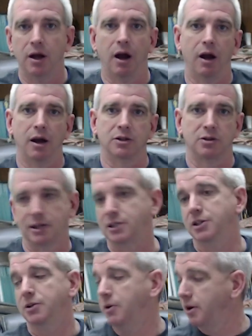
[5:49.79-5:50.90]
So I said,
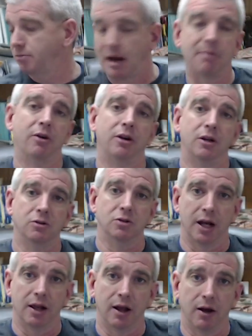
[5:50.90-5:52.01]
you know what, I'm going to use
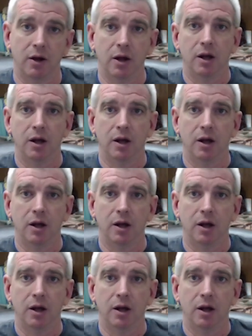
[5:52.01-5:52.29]
Delo.